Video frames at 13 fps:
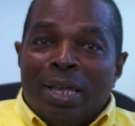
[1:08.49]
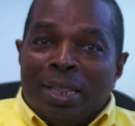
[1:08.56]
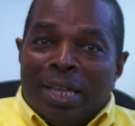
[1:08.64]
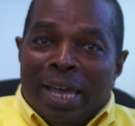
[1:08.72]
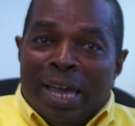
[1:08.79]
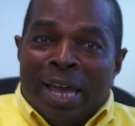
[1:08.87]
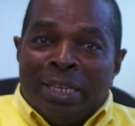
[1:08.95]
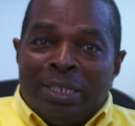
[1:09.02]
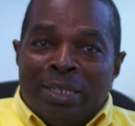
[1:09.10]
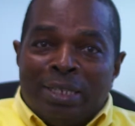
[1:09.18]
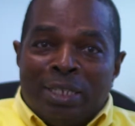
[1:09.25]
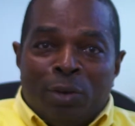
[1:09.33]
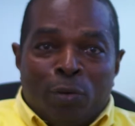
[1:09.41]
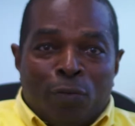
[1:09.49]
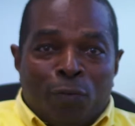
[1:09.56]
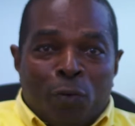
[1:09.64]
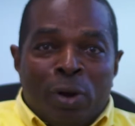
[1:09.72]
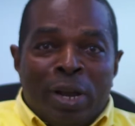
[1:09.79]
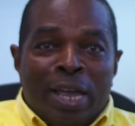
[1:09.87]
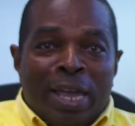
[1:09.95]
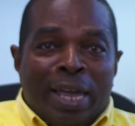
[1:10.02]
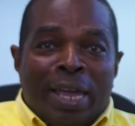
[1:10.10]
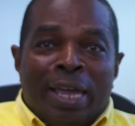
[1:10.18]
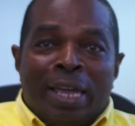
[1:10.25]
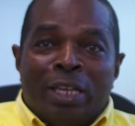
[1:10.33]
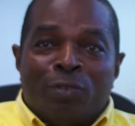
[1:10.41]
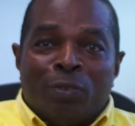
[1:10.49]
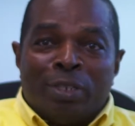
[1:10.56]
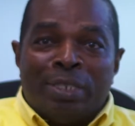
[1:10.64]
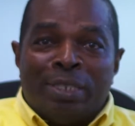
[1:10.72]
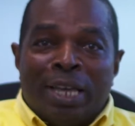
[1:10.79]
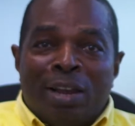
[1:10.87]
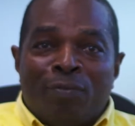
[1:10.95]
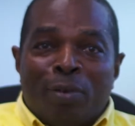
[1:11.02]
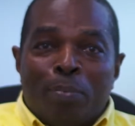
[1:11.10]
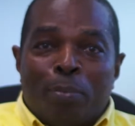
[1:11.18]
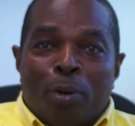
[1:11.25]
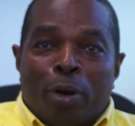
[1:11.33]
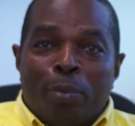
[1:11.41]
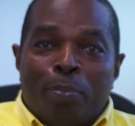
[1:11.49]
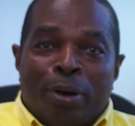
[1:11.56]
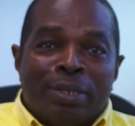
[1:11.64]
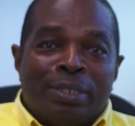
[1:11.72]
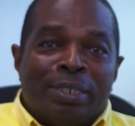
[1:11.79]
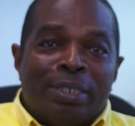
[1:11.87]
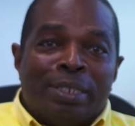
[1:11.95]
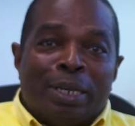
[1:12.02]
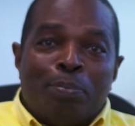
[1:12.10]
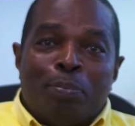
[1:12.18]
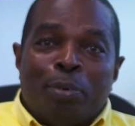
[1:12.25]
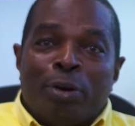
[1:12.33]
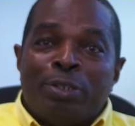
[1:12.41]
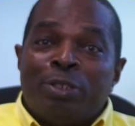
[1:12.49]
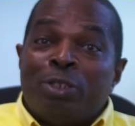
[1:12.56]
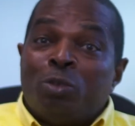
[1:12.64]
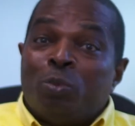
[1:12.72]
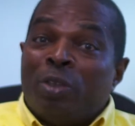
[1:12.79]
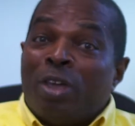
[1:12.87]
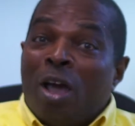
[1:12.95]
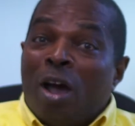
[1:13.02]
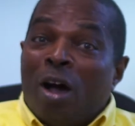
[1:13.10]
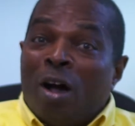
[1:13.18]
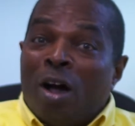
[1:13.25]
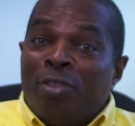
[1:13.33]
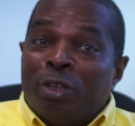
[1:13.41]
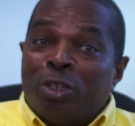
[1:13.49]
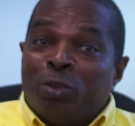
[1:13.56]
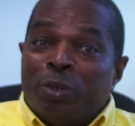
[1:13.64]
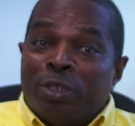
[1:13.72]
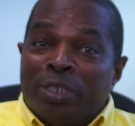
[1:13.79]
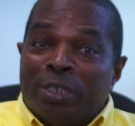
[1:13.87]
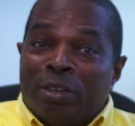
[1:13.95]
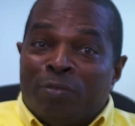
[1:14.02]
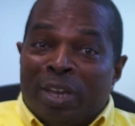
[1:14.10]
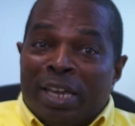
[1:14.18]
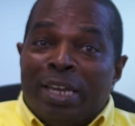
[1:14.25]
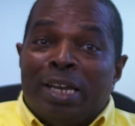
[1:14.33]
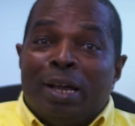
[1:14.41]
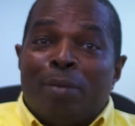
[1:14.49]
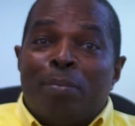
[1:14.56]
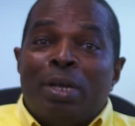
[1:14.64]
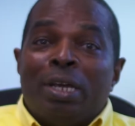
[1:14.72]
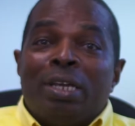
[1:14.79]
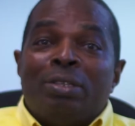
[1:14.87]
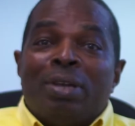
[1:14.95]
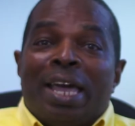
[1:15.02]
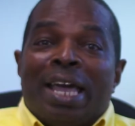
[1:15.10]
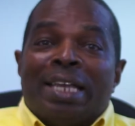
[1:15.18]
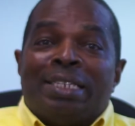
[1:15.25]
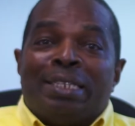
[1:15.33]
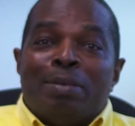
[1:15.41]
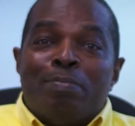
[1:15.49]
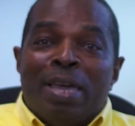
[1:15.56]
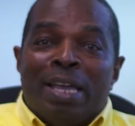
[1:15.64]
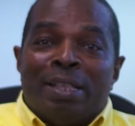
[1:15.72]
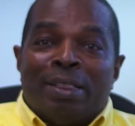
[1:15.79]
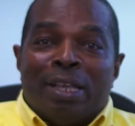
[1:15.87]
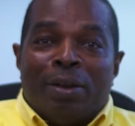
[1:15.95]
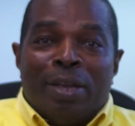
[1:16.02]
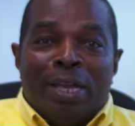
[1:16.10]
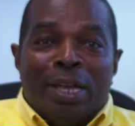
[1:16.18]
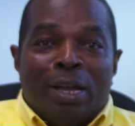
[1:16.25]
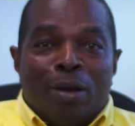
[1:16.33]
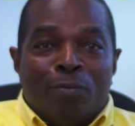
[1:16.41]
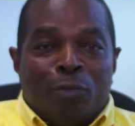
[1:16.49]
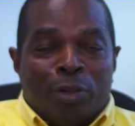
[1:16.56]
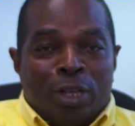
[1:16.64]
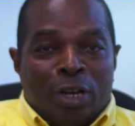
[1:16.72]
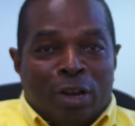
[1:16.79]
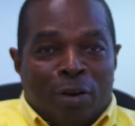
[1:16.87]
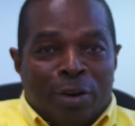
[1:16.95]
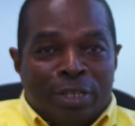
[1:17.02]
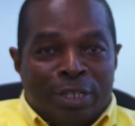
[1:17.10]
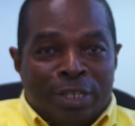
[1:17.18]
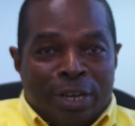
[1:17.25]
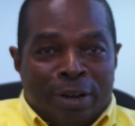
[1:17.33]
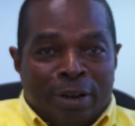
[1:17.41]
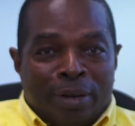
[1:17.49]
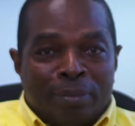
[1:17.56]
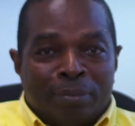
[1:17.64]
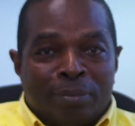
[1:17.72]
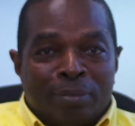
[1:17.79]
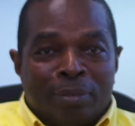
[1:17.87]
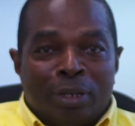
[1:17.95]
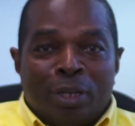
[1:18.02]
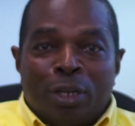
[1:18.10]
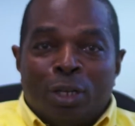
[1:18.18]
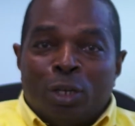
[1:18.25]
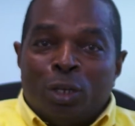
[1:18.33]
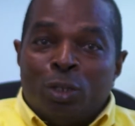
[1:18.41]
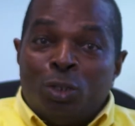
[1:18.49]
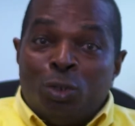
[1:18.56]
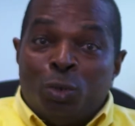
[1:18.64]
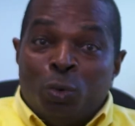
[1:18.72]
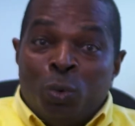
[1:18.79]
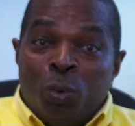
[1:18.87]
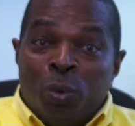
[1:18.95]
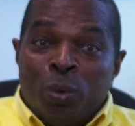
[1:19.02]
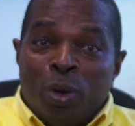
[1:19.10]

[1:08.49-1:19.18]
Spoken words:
The S04A is for self-employed persons and persons with other sources of income to estimate their income for the current year. 2.